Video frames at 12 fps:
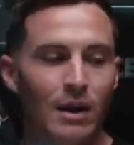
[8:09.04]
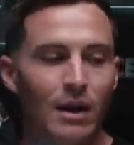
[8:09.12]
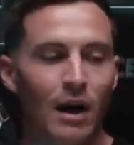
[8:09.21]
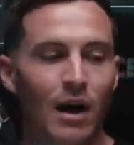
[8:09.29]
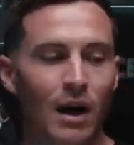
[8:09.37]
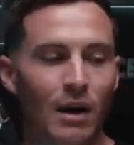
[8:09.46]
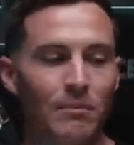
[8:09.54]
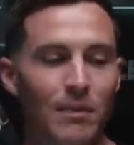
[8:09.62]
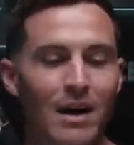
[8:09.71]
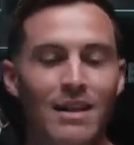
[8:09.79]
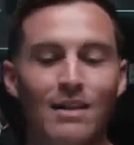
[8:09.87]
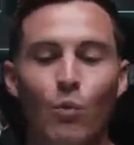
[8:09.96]

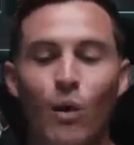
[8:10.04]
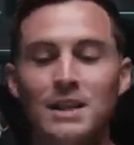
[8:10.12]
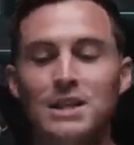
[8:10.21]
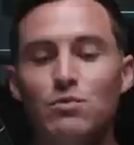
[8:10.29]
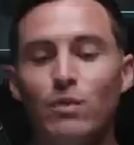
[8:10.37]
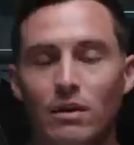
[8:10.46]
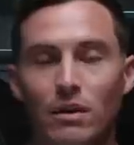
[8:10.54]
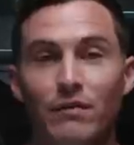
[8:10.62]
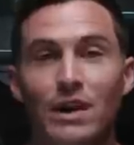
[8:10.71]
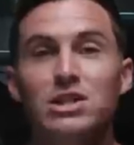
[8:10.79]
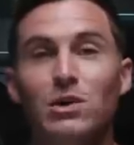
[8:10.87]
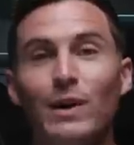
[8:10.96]

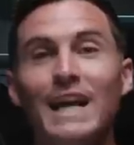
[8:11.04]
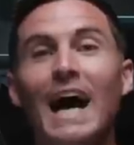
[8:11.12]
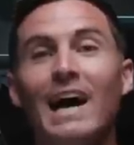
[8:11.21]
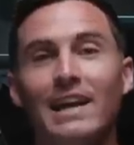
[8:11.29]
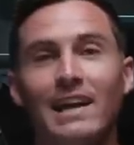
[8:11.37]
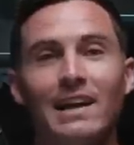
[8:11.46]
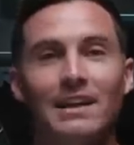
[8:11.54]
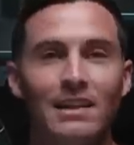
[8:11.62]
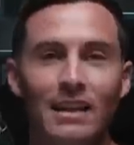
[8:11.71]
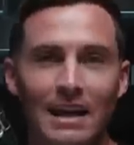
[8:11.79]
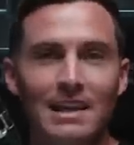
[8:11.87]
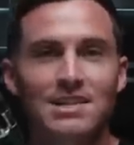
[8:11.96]
Eventually we got to get into
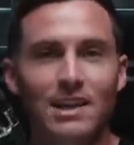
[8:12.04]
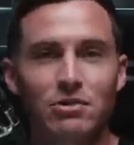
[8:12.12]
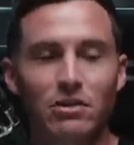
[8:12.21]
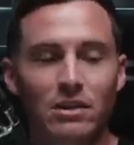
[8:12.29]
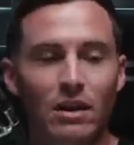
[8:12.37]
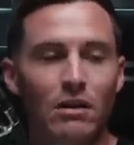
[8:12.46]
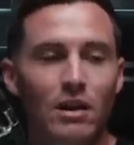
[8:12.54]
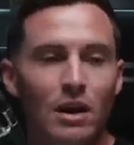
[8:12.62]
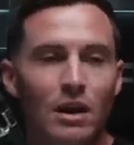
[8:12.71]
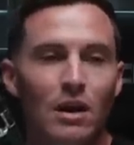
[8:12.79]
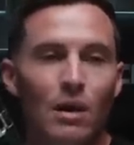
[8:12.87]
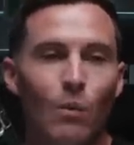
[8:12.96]
the eccentric though.
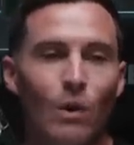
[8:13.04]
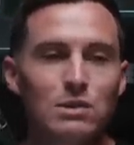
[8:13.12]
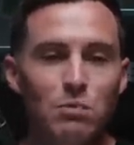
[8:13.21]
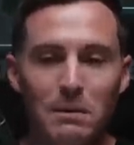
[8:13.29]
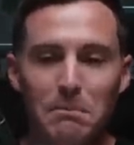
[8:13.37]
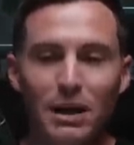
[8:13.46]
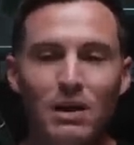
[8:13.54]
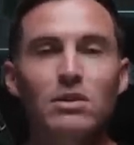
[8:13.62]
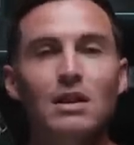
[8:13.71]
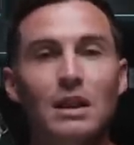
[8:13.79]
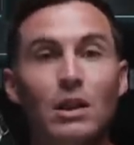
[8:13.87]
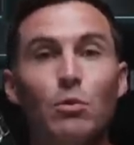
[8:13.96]
Once we build
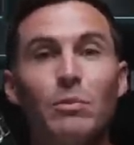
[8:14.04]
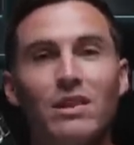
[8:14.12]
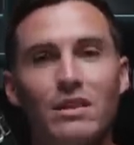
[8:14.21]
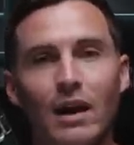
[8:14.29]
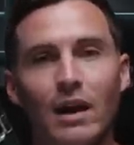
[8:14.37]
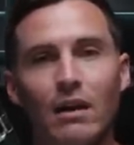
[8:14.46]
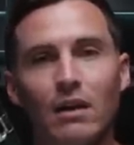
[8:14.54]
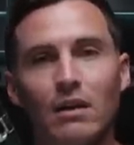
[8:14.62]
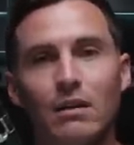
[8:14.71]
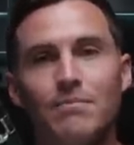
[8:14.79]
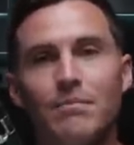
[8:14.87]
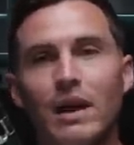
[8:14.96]
a little bit
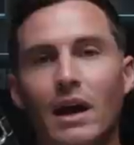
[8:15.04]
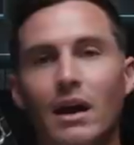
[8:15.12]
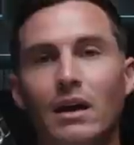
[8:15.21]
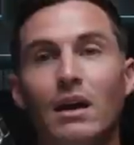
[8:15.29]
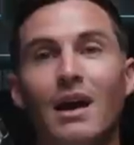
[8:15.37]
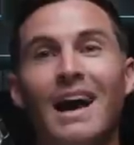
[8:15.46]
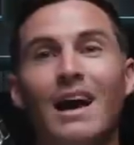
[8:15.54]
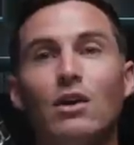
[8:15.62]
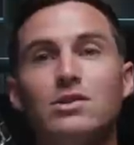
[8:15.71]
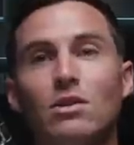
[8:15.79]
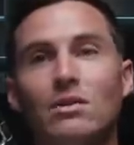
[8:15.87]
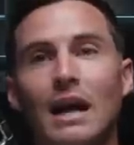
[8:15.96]
there, then I
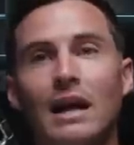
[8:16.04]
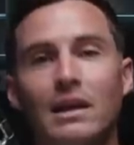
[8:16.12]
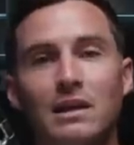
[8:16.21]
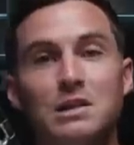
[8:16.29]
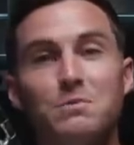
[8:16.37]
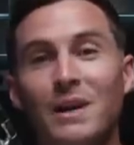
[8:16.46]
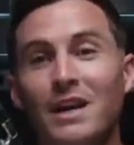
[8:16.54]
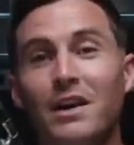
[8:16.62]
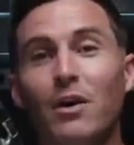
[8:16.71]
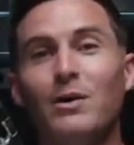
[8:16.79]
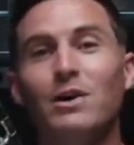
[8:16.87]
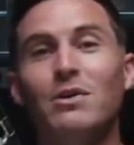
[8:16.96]
also like in the speed
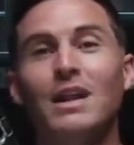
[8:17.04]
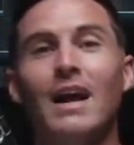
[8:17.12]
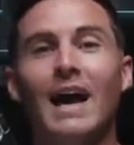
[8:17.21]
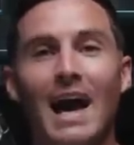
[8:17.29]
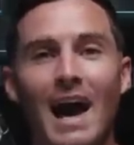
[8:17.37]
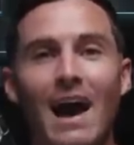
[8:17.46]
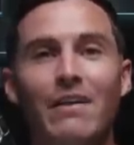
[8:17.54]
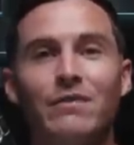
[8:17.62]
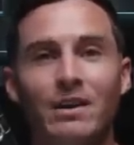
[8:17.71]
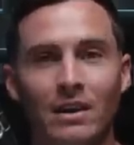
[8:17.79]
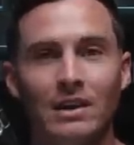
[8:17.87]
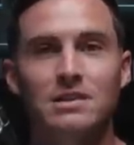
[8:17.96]
code, we do a lot of half
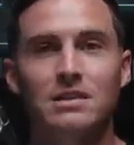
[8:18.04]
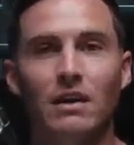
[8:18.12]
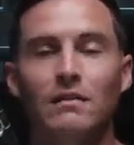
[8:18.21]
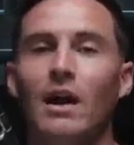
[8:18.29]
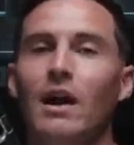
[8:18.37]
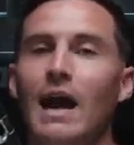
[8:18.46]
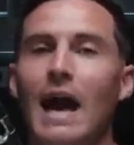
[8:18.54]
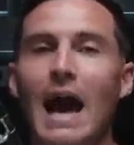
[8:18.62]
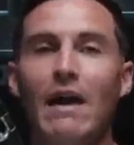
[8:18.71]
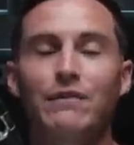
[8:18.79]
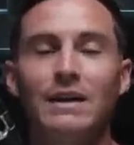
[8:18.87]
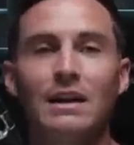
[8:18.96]
kneeling stuff,
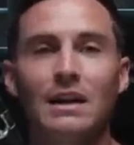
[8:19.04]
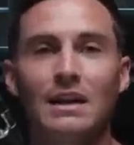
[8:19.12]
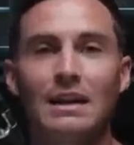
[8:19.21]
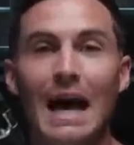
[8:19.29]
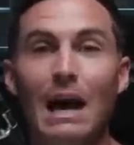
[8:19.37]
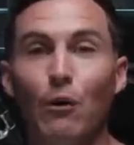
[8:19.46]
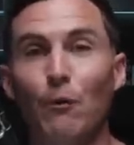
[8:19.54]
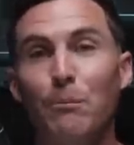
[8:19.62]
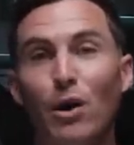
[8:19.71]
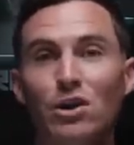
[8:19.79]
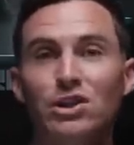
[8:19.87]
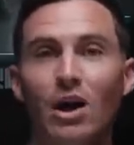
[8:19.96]
half kneeling lateral
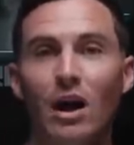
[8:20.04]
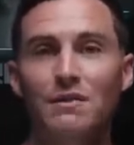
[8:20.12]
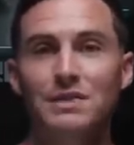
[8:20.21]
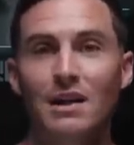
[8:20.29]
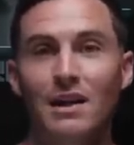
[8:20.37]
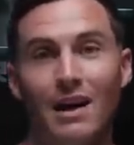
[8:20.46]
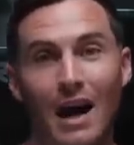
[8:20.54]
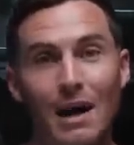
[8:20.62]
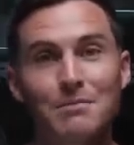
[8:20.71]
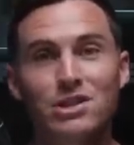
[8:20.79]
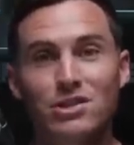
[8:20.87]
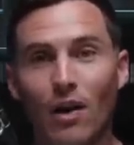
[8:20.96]
push-offs.
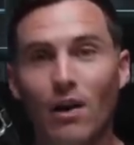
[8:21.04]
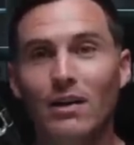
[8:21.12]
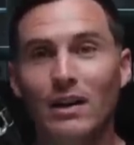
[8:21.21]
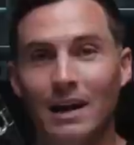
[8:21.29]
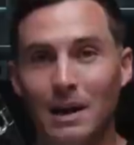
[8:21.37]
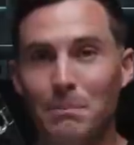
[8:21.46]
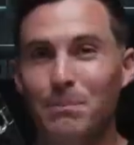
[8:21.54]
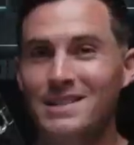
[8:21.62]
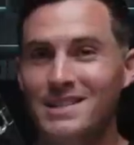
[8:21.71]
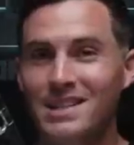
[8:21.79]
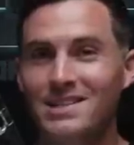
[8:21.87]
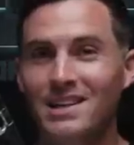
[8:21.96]
I'm starting in a
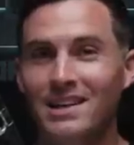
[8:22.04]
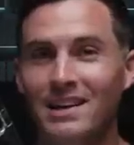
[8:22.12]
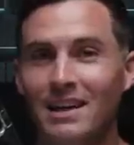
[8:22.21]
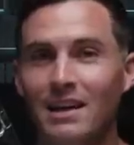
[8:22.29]
position